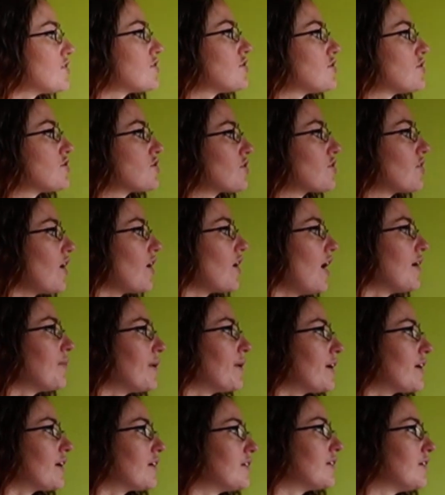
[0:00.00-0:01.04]

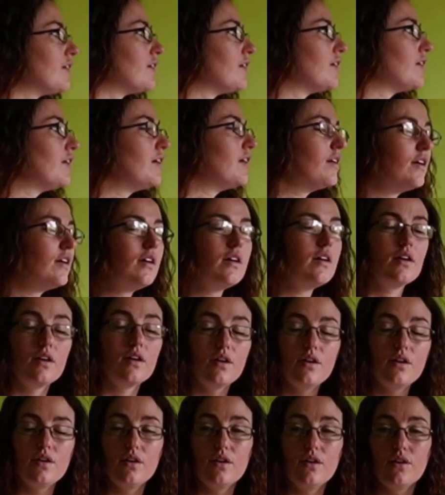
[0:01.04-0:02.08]
describing
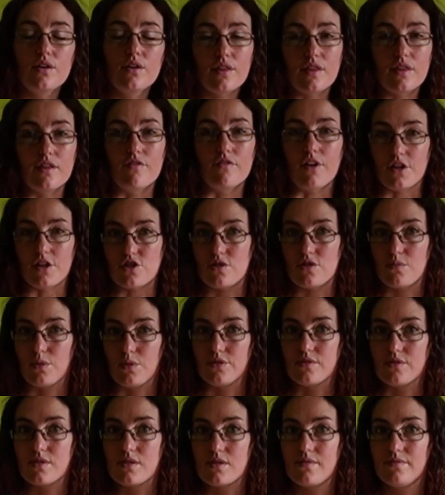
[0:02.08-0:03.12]
the
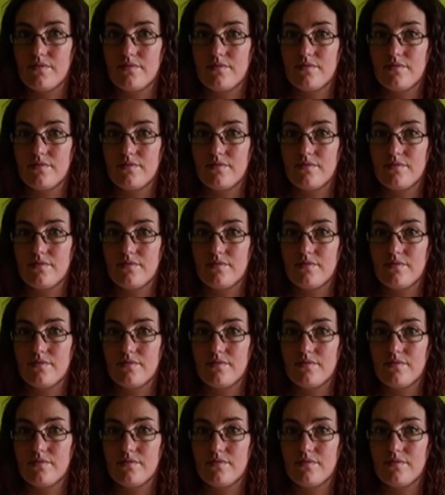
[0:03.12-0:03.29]
vegetables.